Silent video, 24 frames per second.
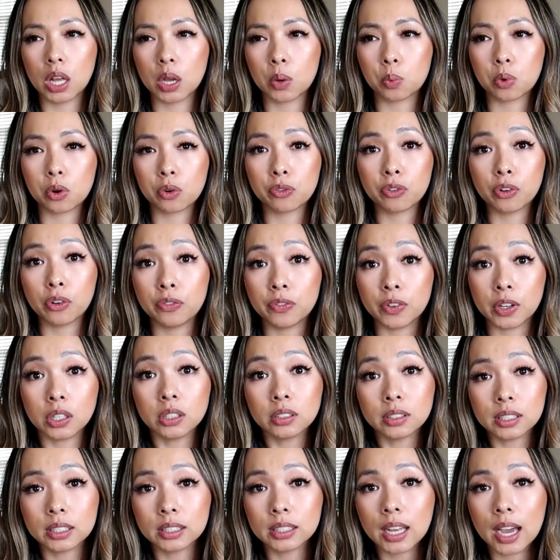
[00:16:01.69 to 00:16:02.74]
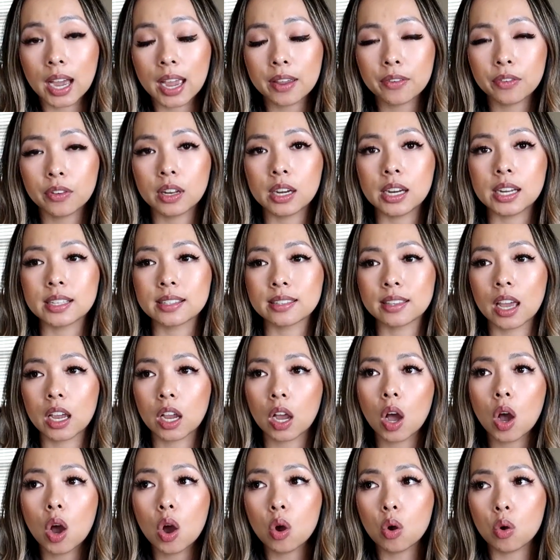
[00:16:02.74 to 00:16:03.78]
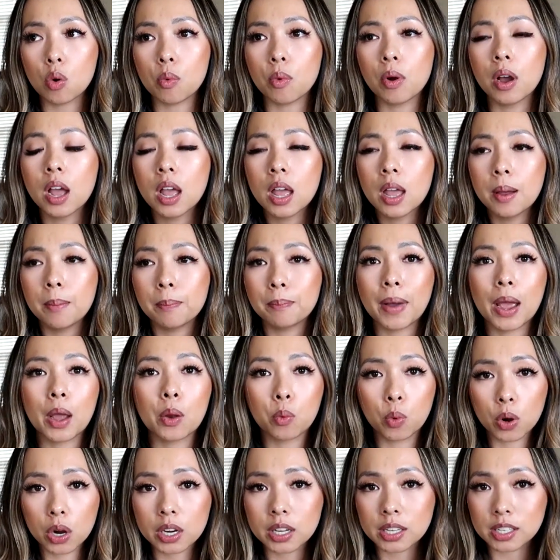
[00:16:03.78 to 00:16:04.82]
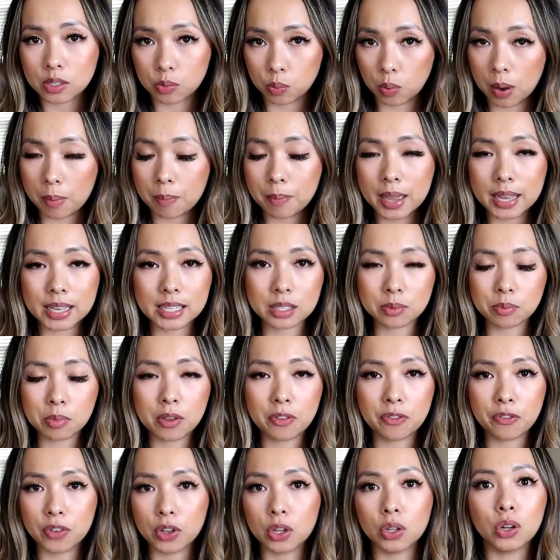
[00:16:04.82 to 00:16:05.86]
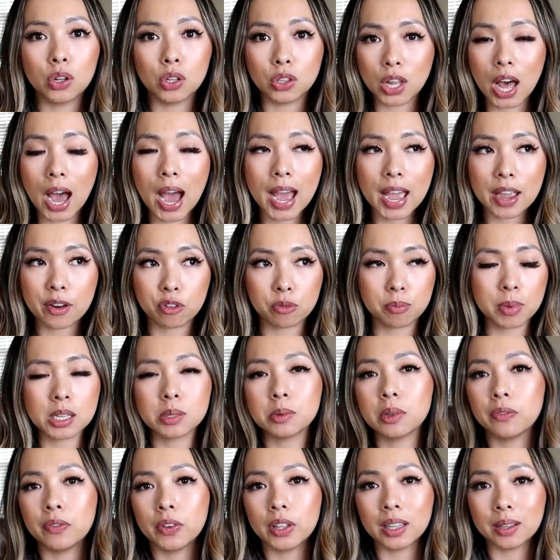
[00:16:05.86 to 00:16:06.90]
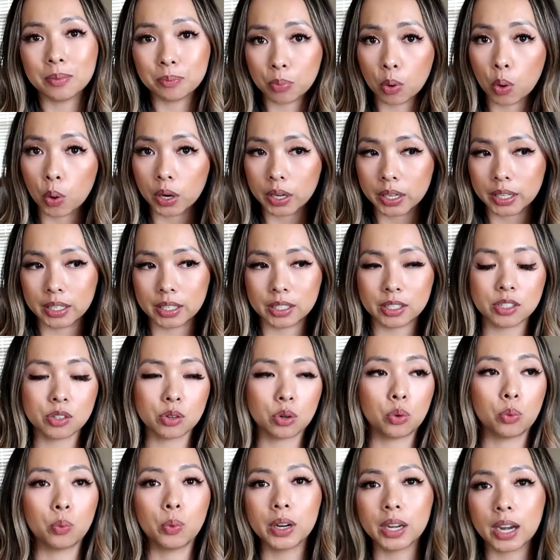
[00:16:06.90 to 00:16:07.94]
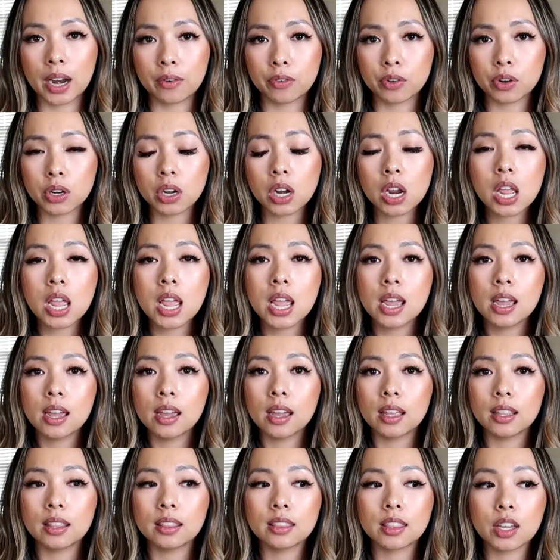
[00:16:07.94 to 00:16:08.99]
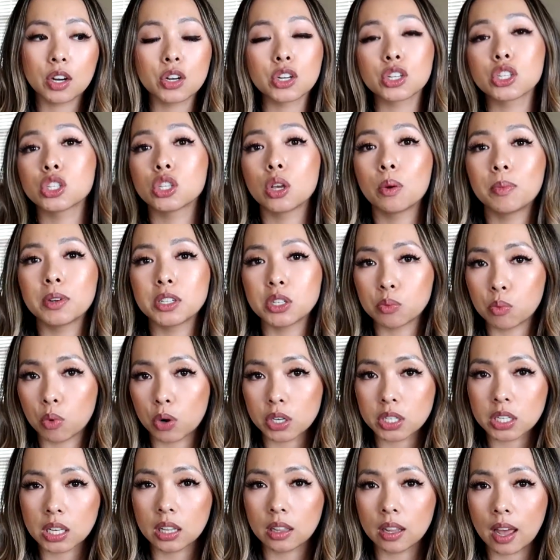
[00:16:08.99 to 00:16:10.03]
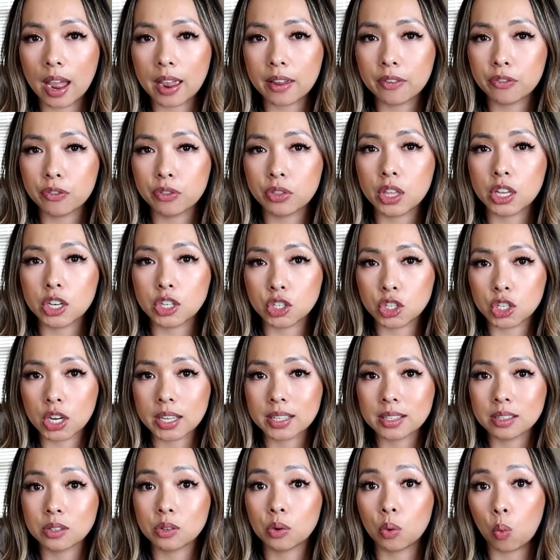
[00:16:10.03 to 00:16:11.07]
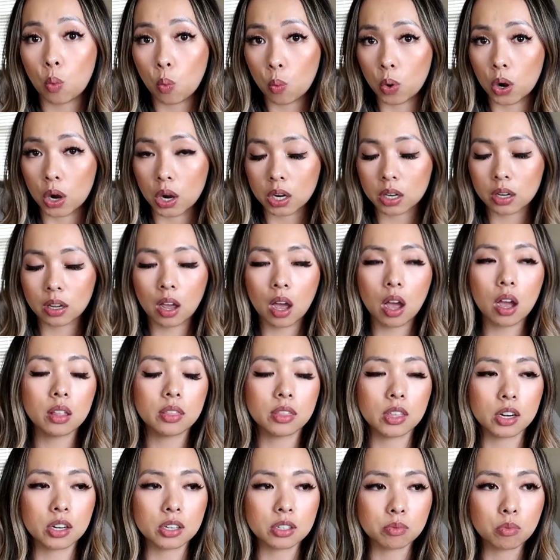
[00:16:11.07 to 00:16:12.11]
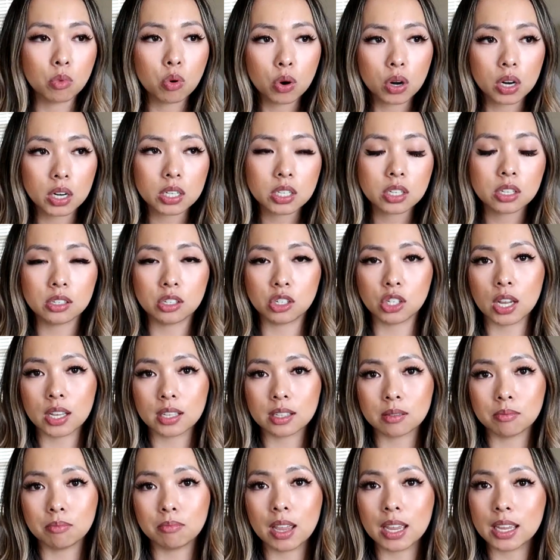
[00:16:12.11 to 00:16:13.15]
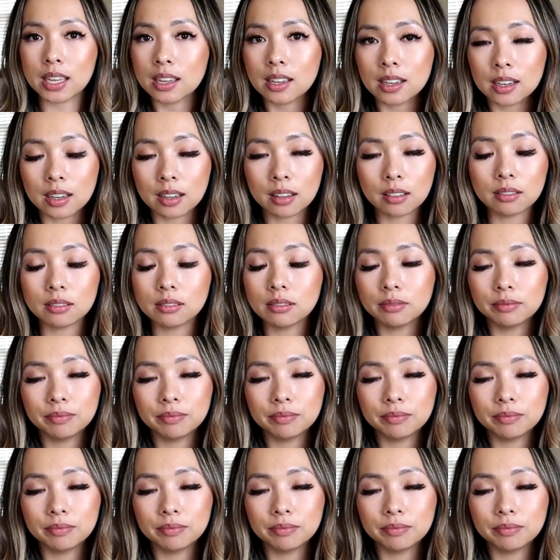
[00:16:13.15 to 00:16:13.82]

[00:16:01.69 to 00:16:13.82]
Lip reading: like we're fulfilled in life, and it's like, oh, my work is what makes me feel alive or makes me feel important or whatever. There's so much more to life than just work. There's more to just making